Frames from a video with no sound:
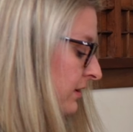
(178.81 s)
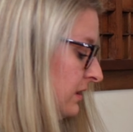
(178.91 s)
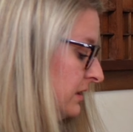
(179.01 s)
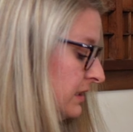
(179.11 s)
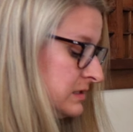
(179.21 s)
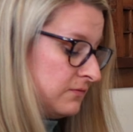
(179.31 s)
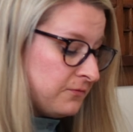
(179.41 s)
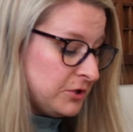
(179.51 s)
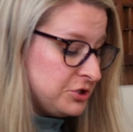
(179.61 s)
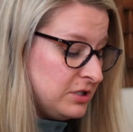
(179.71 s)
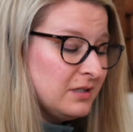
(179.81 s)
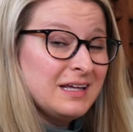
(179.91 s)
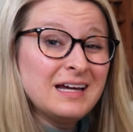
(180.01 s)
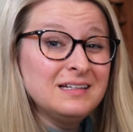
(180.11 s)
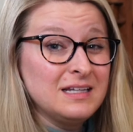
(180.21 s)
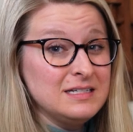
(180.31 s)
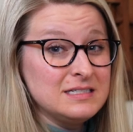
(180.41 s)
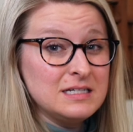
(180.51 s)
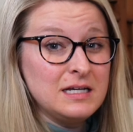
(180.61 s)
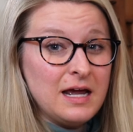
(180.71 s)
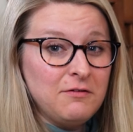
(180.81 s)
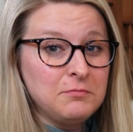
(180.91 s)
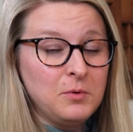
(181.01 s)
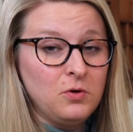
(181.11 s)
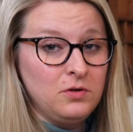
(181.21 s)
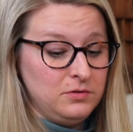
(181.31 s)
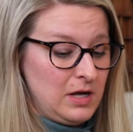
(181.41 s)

of the things, unfortunately, that did have mold,